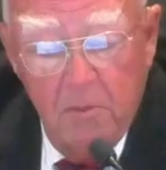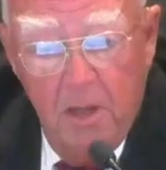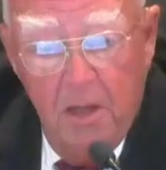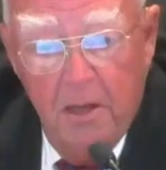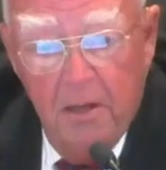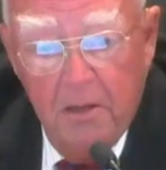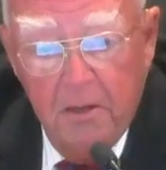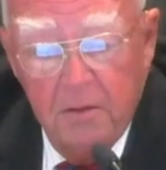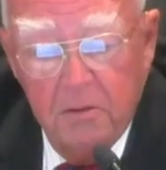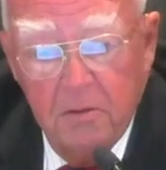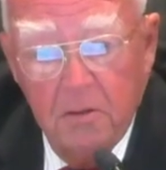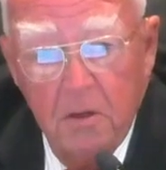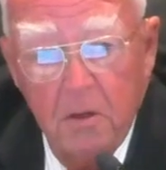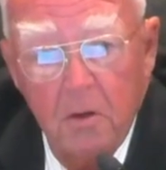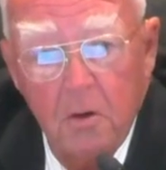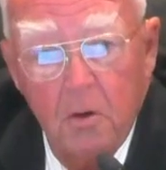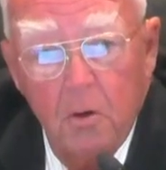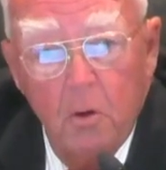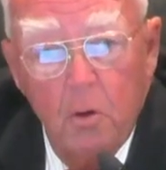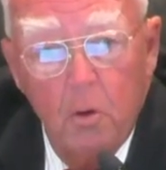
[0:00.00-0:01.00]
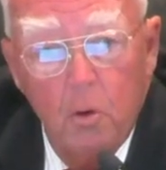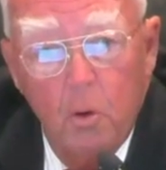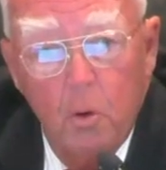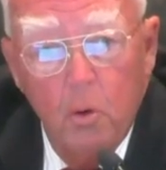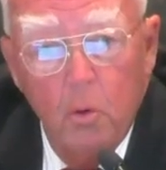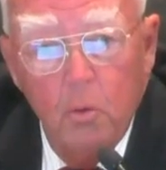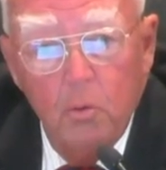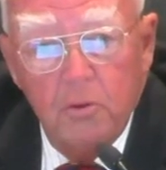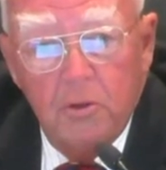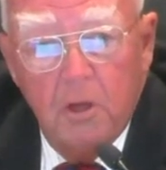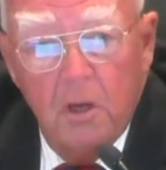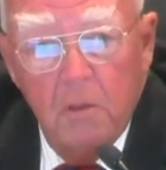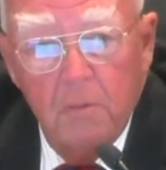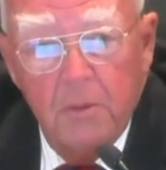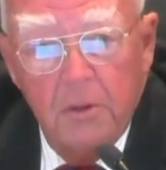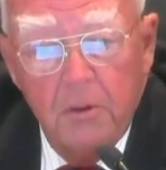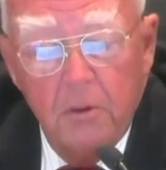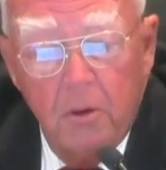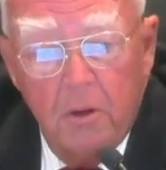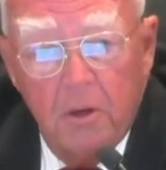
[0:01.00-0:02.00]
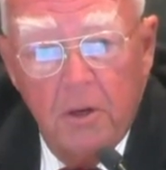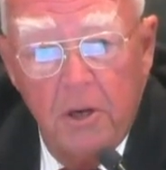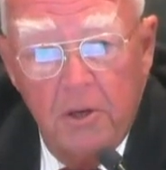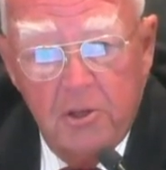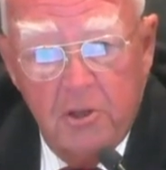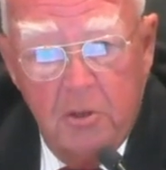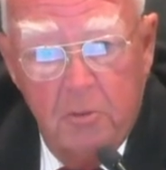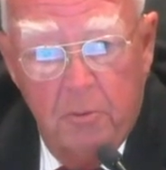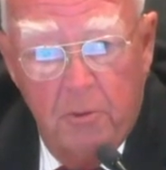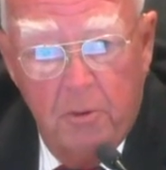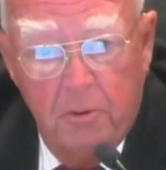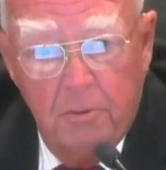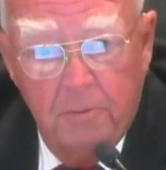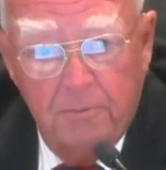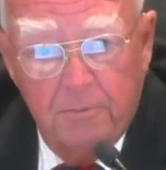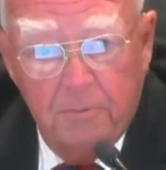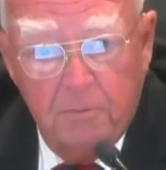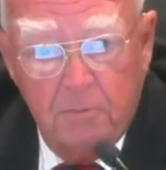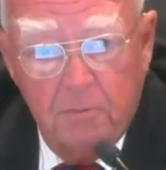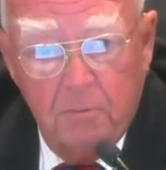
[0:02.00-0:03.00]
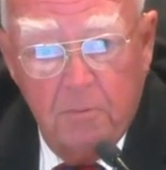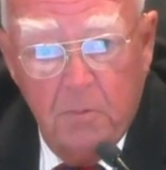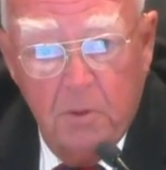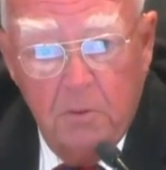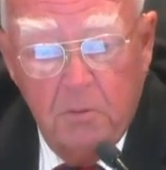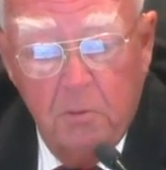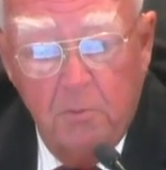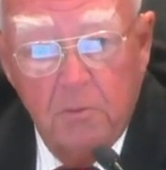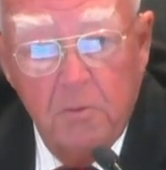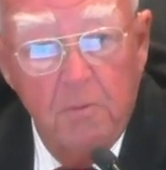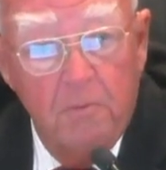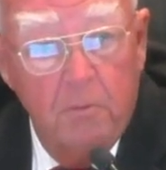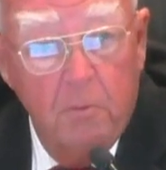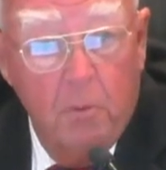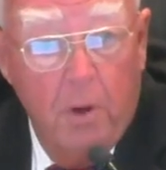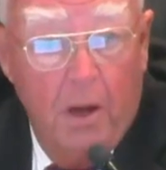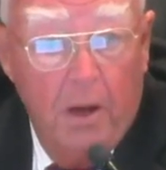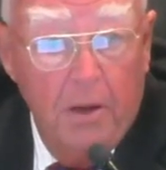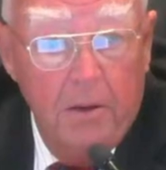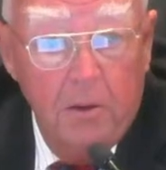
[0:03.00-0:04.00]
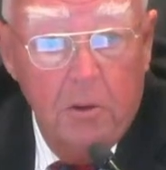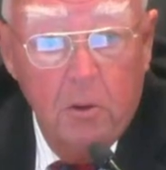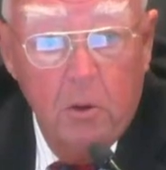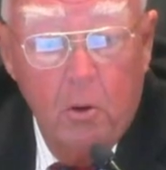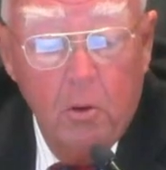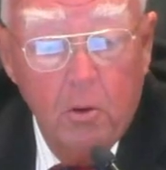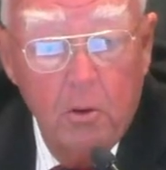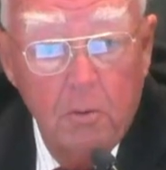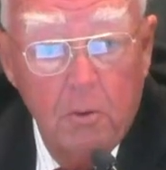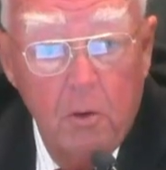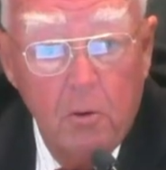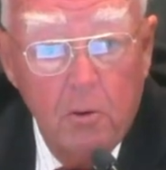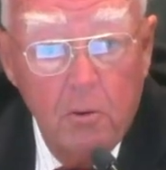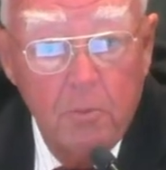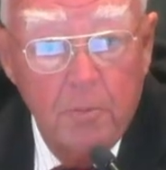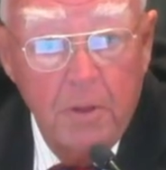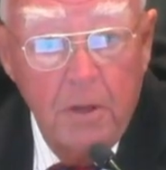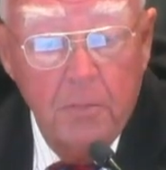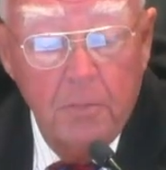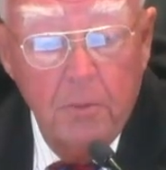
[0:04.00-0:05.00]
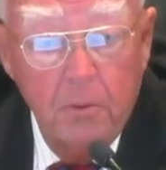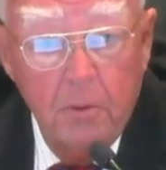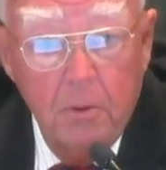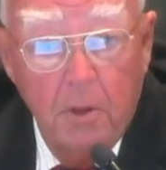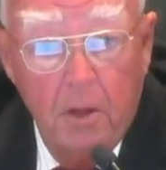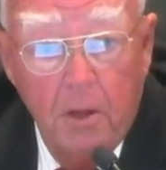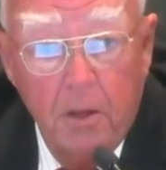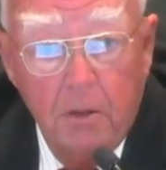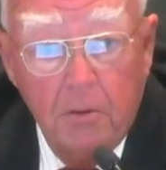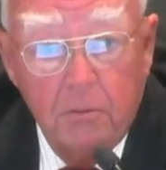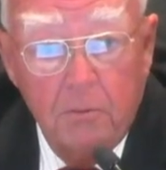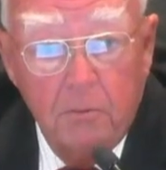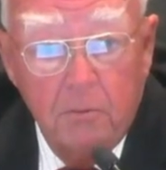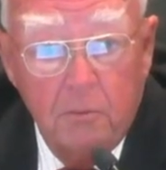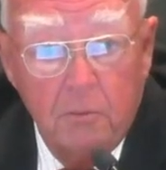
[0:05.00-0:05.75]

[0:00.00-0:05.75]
lines, who's going to be your customer? Local people,